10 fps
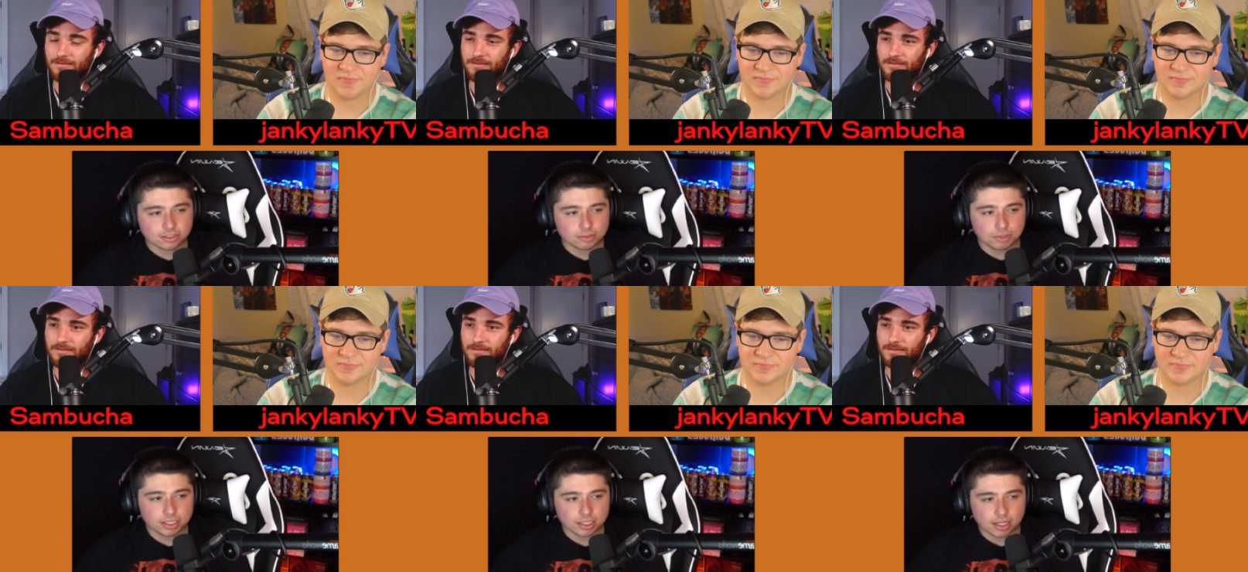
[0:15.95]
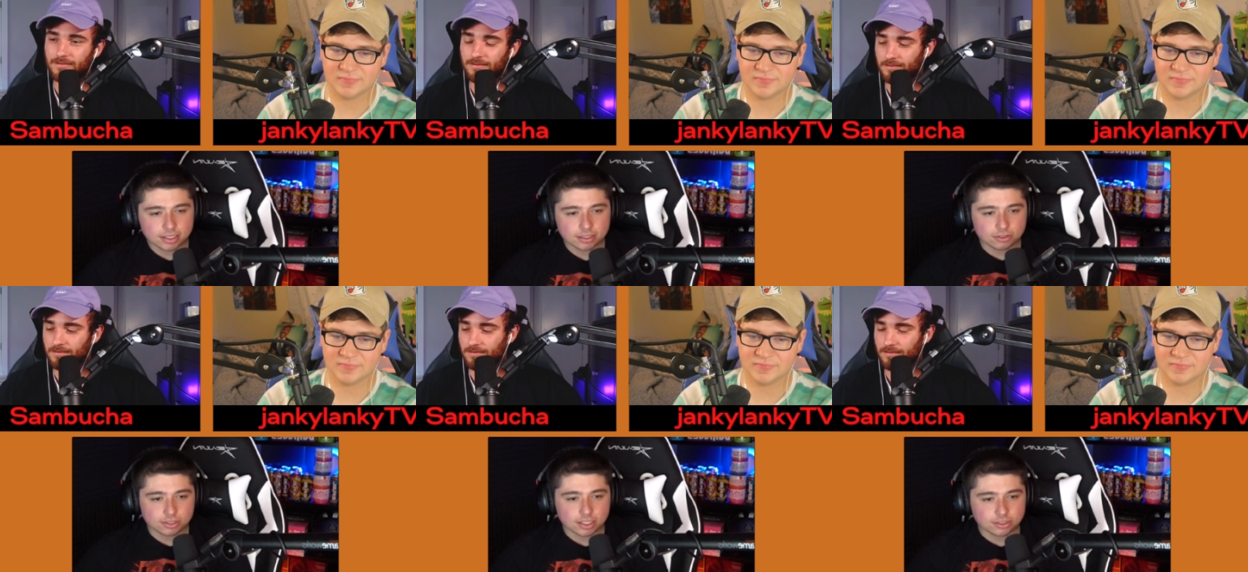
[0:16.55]
Speaker 1: suspended, I think
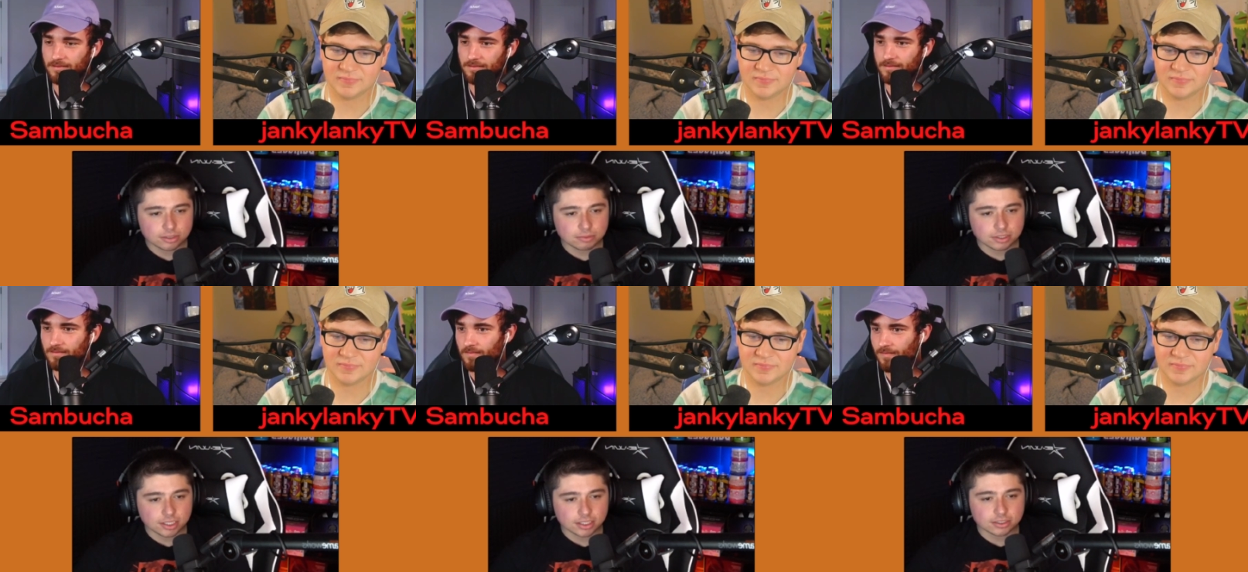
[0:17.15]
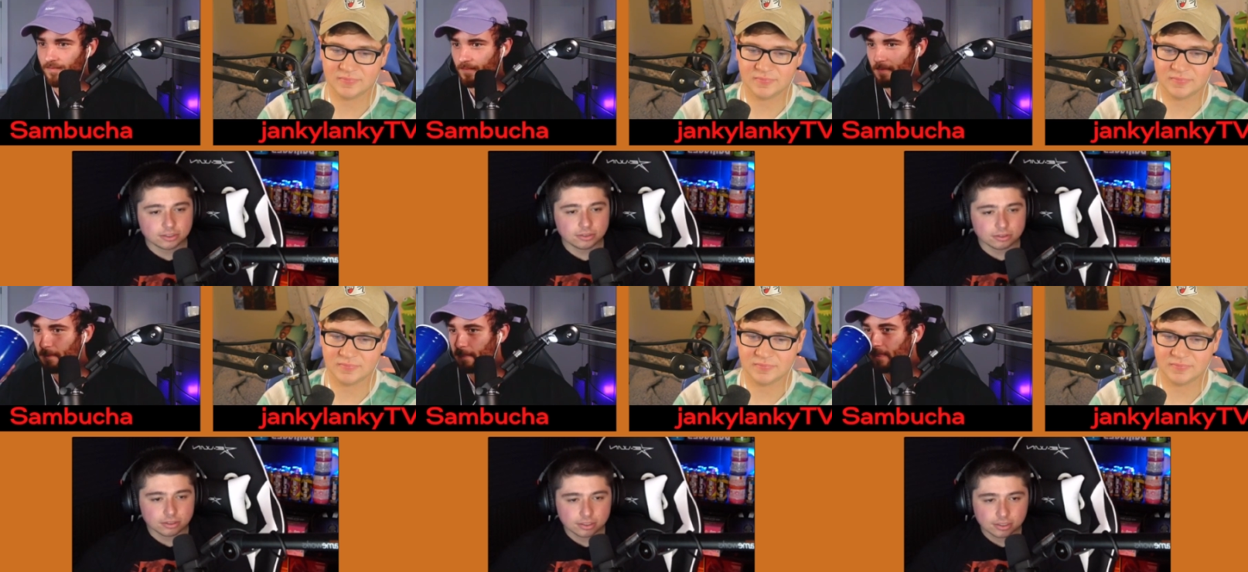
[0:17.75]
those guys should kick too.
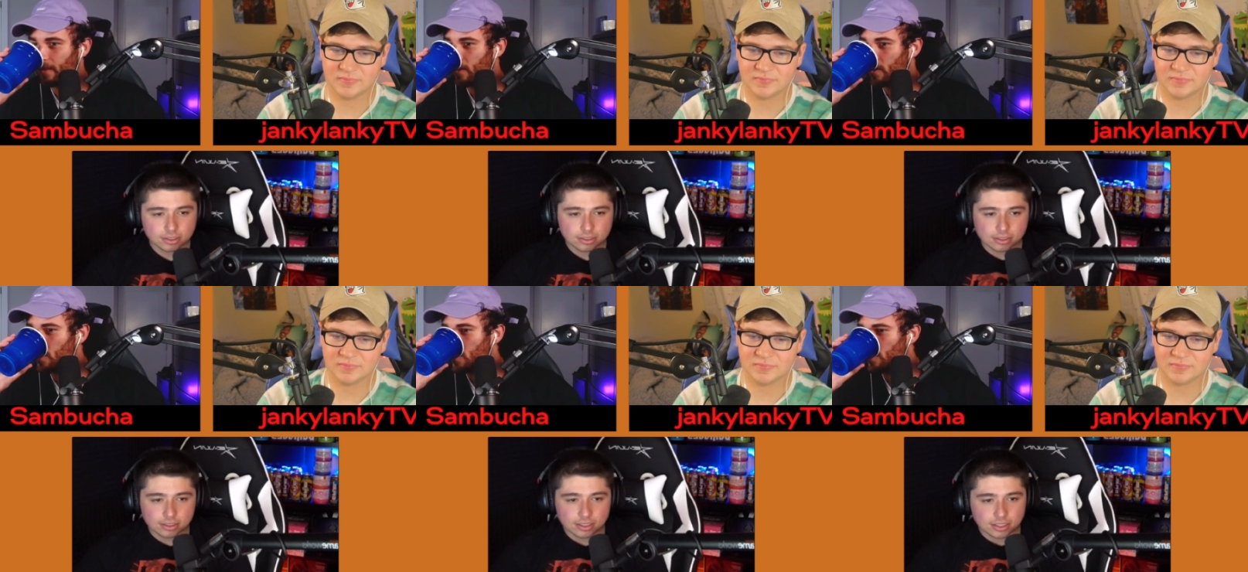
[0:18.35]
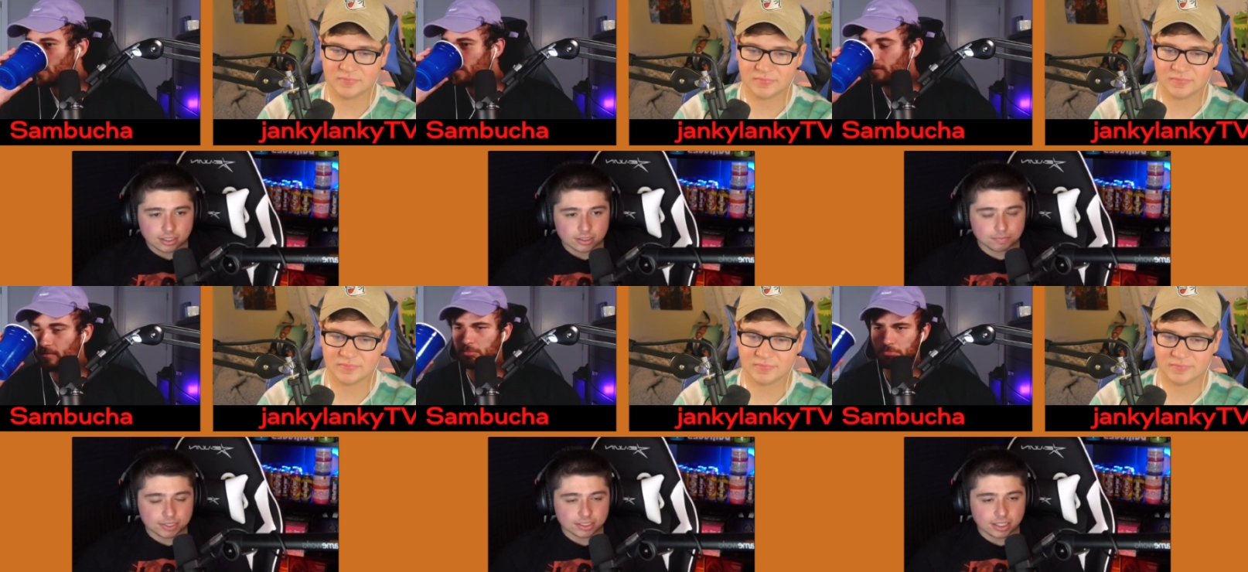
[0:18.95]
It's
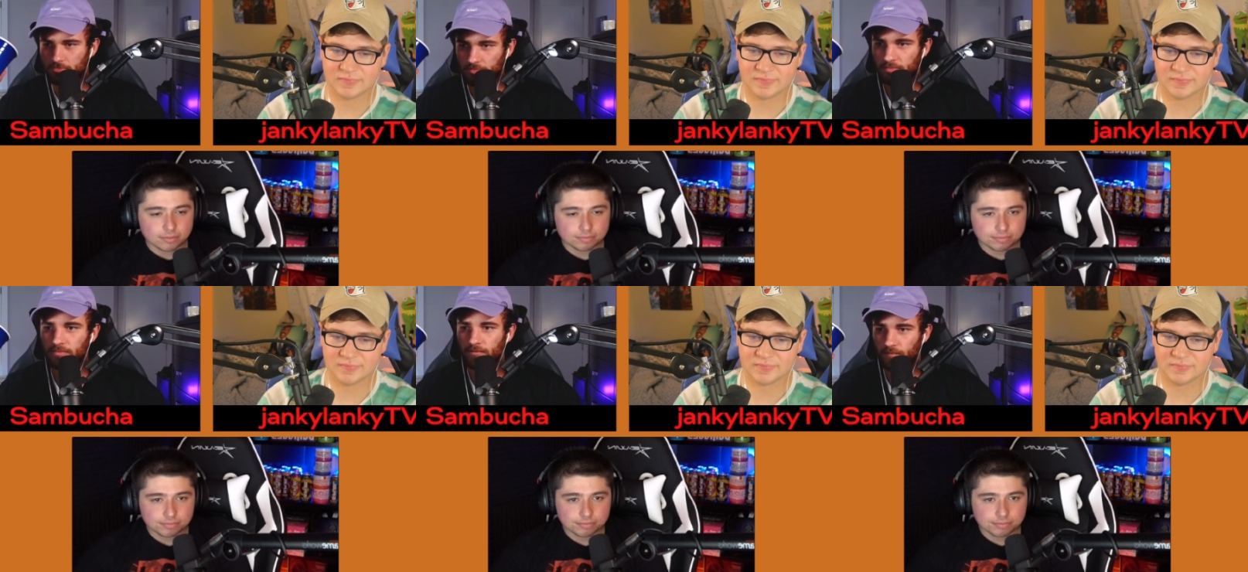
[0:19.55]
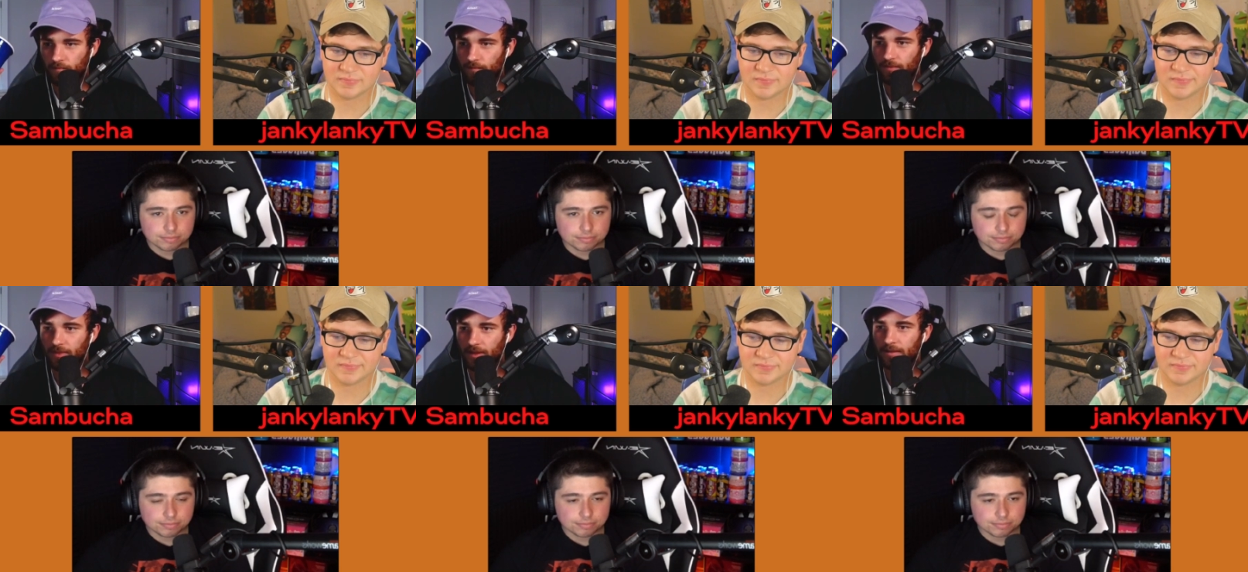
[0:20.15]
messed up.
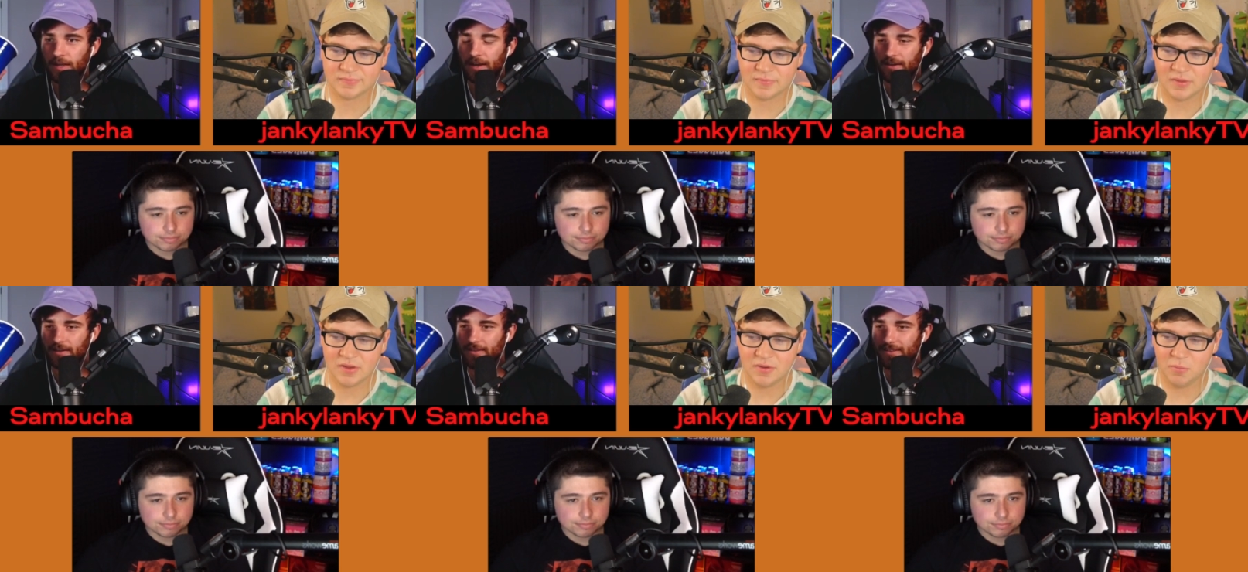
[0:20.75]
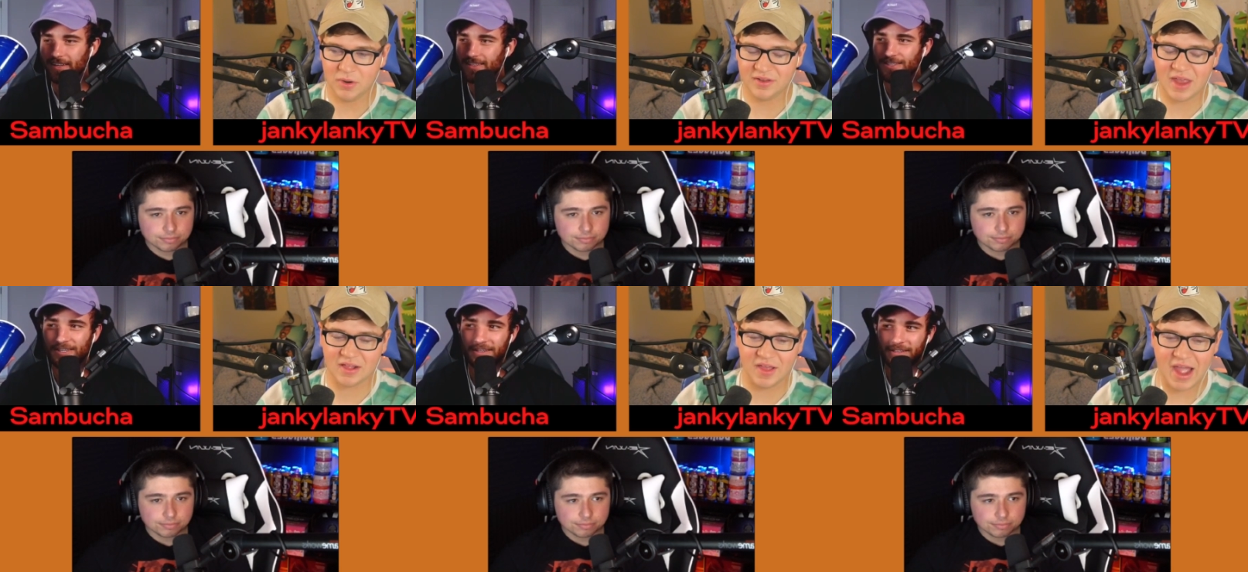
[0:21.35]
Speaker 2: Yeah. What
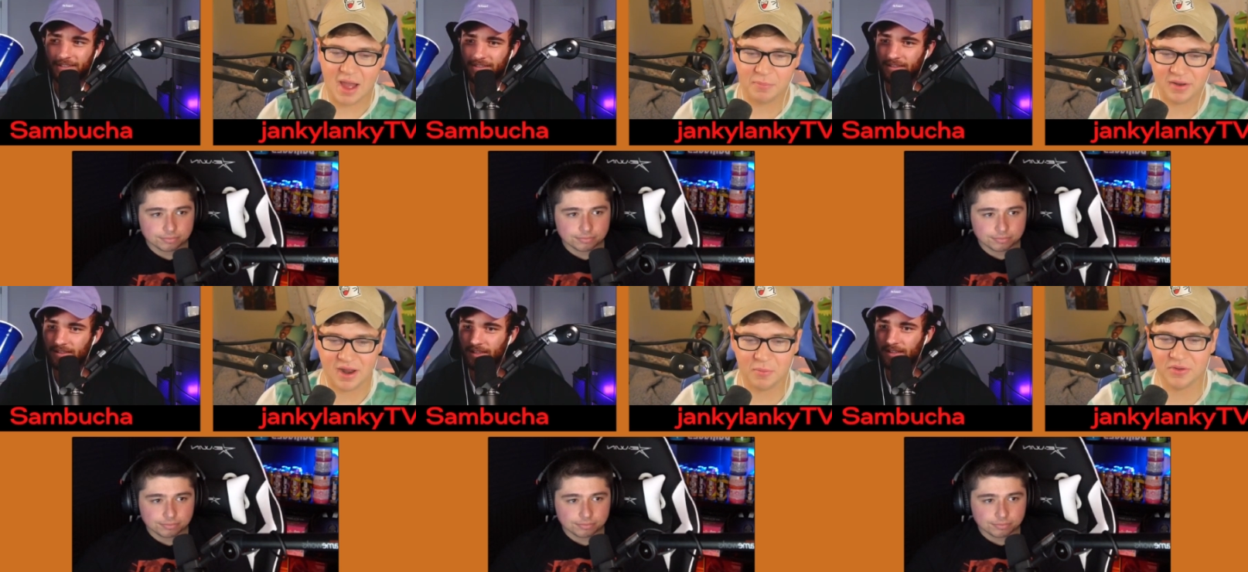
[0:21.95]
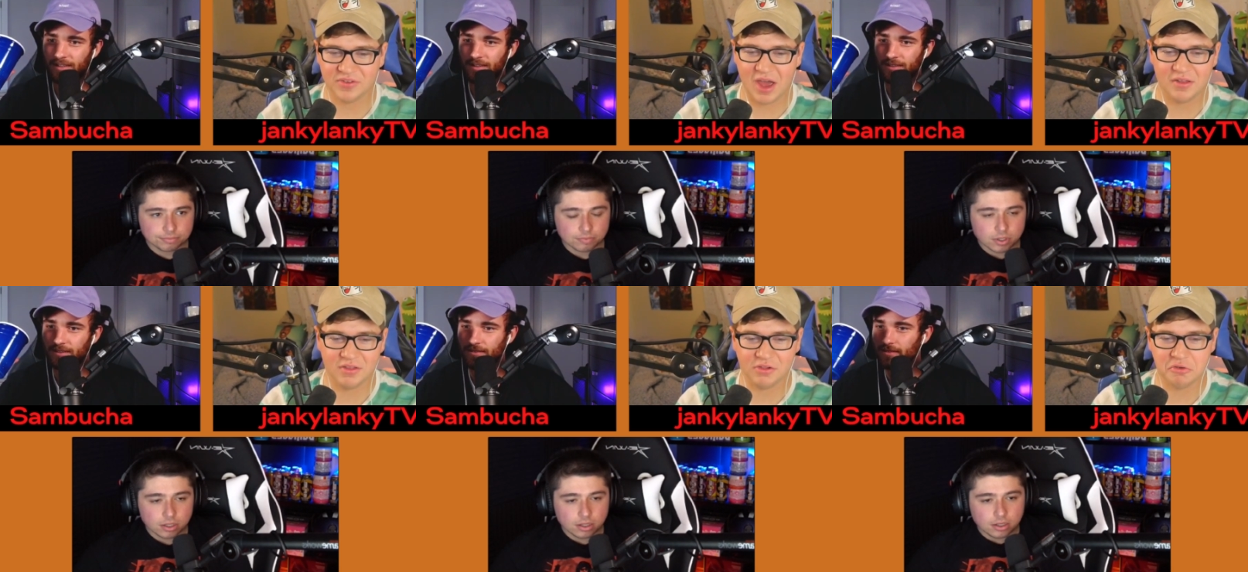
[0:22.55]
exactly happened? I was
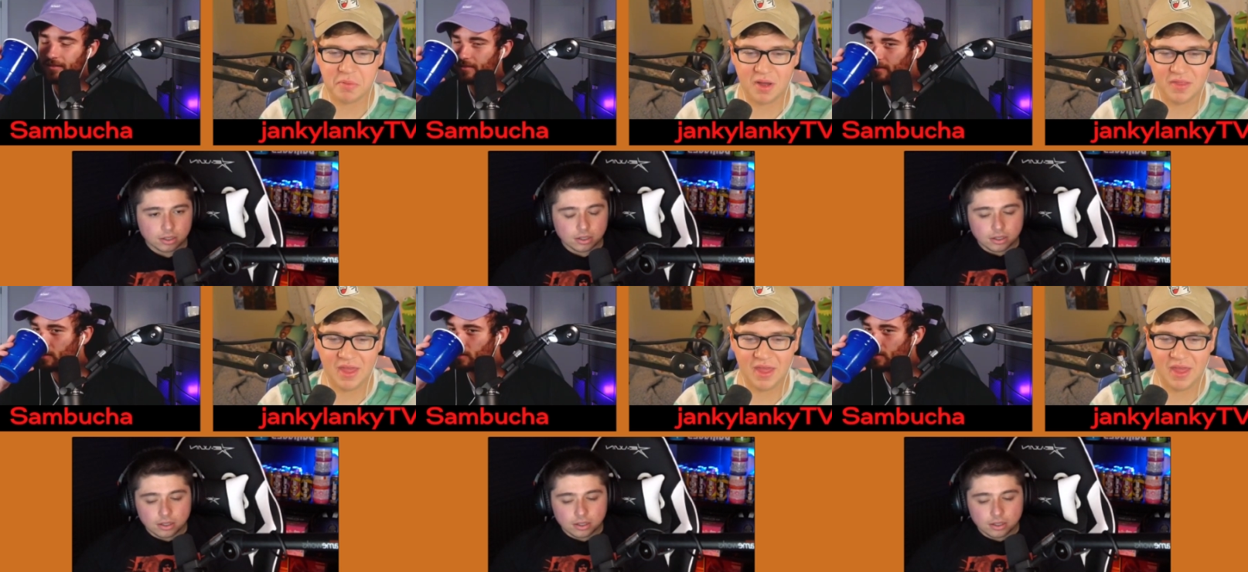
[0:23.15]
out of the loop on